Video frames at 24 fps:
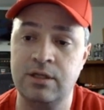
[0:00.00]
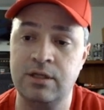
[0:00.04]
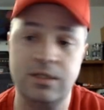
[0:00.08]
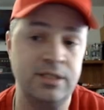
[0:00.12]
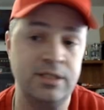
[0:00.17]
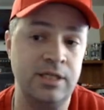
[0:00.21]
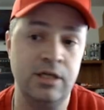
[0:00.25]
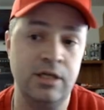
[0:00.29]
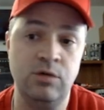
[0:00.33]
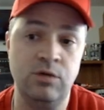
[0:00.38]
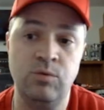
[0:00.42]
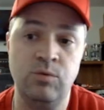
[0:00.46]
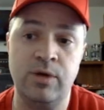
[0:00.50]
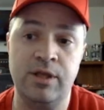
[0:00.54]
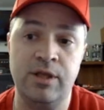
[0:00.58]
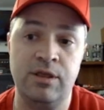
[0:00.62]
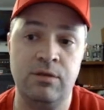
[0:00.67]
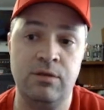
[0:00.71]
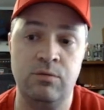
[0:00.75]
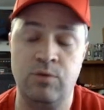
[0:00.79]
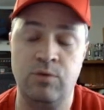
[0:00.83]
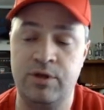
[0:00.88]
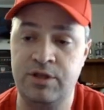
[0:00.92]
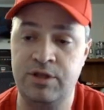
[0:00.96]

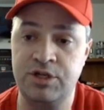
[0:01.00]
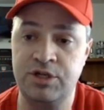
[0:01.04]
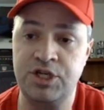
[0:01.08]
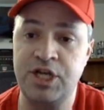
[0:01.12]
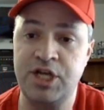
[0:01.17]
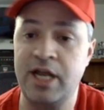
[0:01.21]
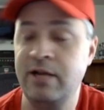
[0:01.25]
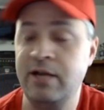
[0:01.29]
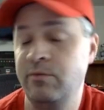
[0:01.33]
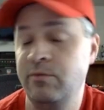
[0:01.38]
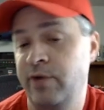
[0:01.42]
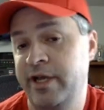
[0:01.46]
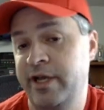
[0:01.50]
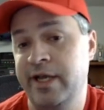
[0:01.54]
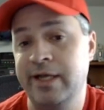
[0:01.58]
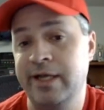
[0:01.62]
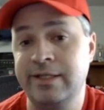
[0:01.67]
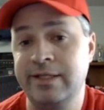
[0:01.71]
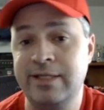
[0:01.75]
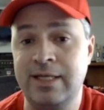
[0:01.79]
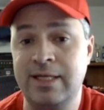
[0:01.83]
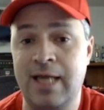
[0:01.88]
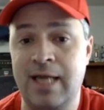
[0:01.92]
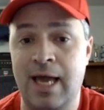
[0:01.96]
the Janeway
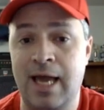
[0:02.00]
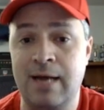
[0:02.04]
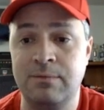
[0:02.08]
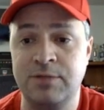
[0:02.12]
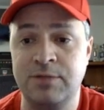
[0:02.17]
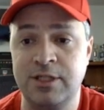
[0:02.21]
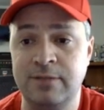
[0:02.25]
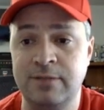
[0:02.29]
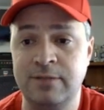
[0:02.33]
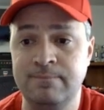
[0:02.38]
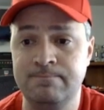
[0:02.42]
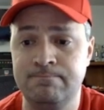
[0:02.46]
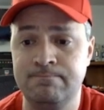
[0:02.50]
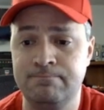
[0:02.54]
as the captain.